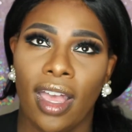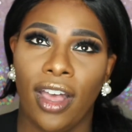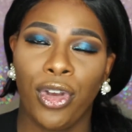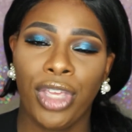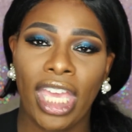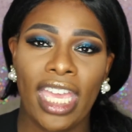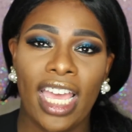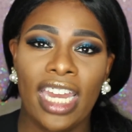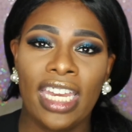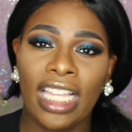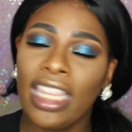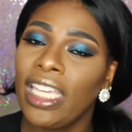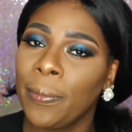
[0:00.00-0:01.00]
Okay,
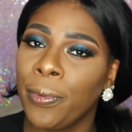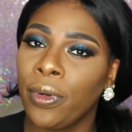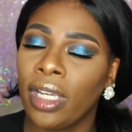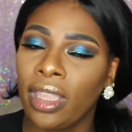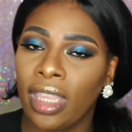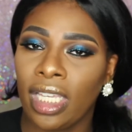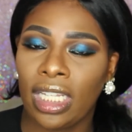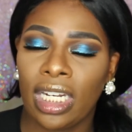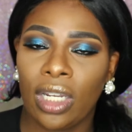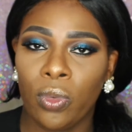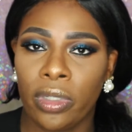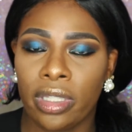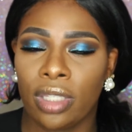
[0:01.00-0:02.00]
another important thing that
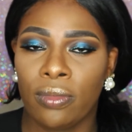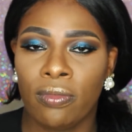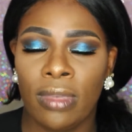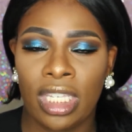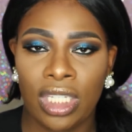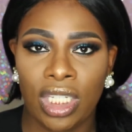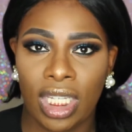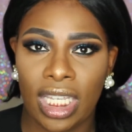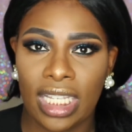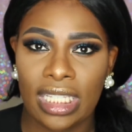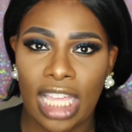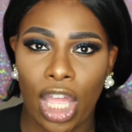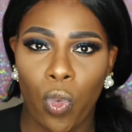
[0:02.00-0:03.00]
I want to mention
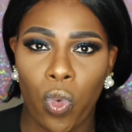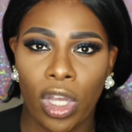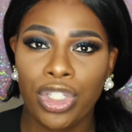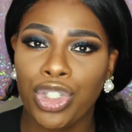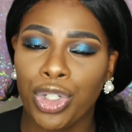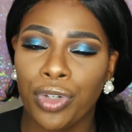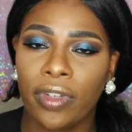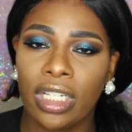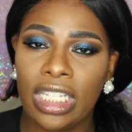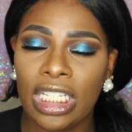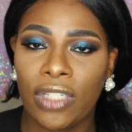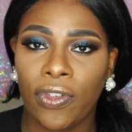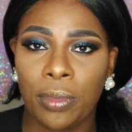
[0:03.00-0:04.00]
is that once you're
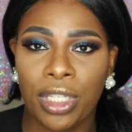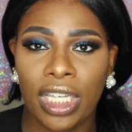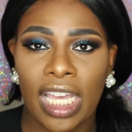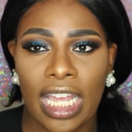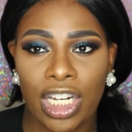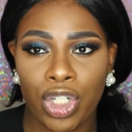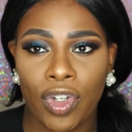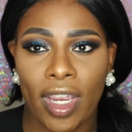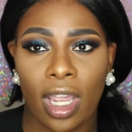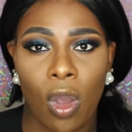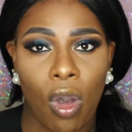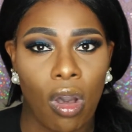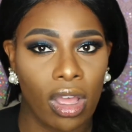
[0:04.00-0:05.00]
released from your
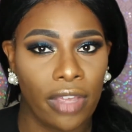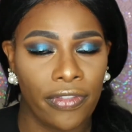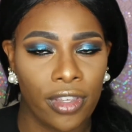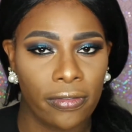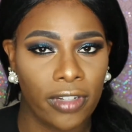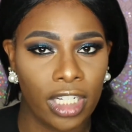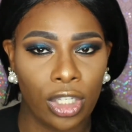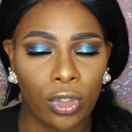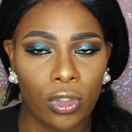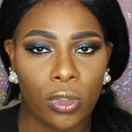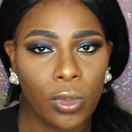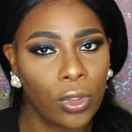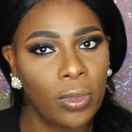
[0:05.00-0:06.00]
contract, all of your
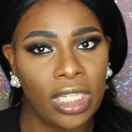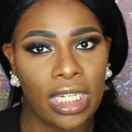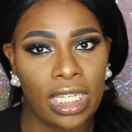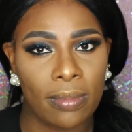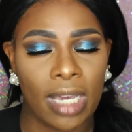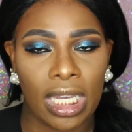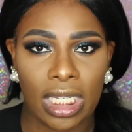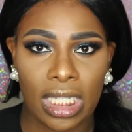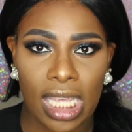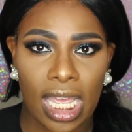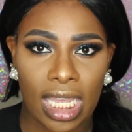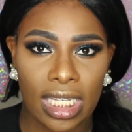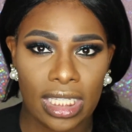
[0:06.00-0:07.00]
videos will be
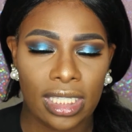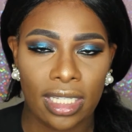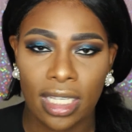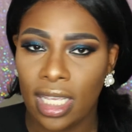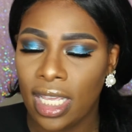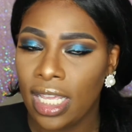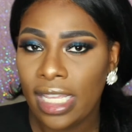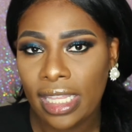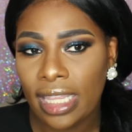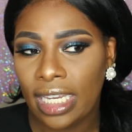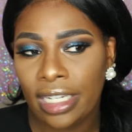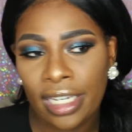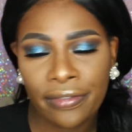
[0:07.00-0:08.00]
demonetized.
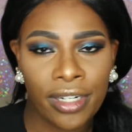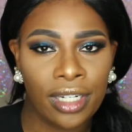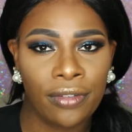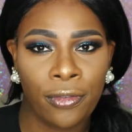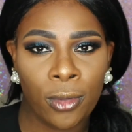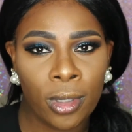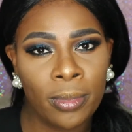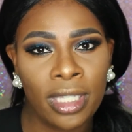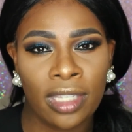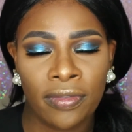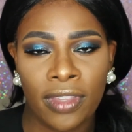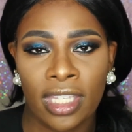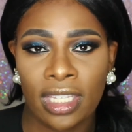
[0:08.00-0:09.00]
They never informed
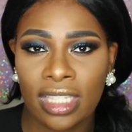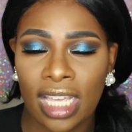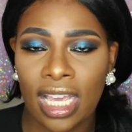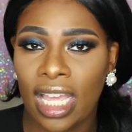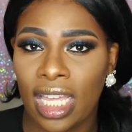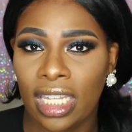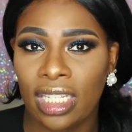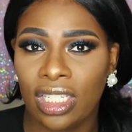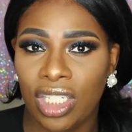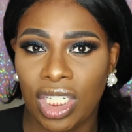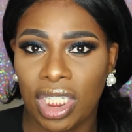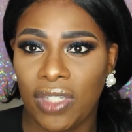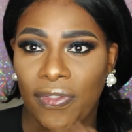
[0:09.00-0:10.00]
me of this. I kind of
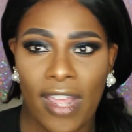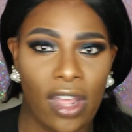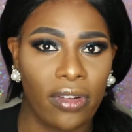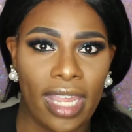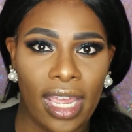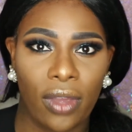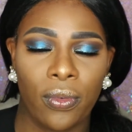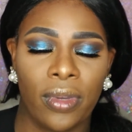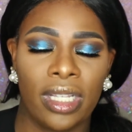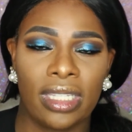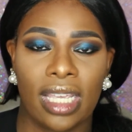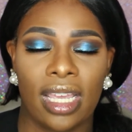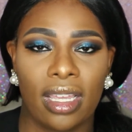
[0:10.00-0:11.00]
just found out
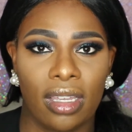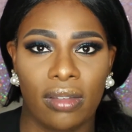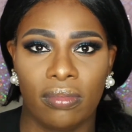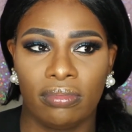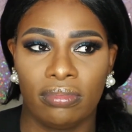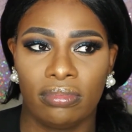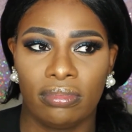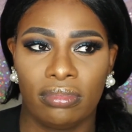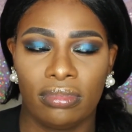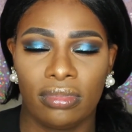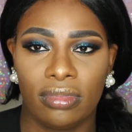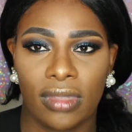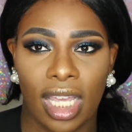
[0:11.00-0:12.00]
once um,
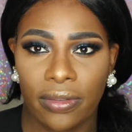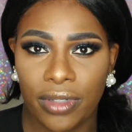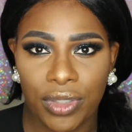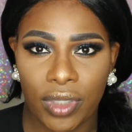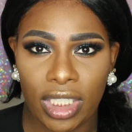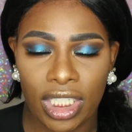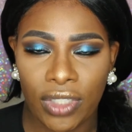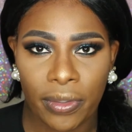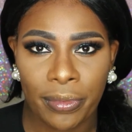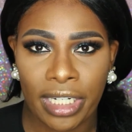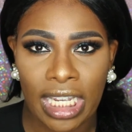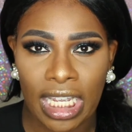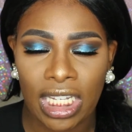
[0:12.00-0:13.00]
I was released from
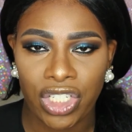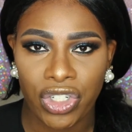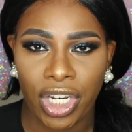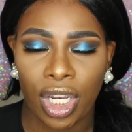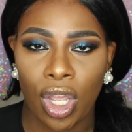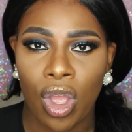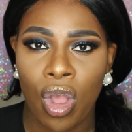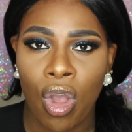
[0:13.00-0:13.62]
my contract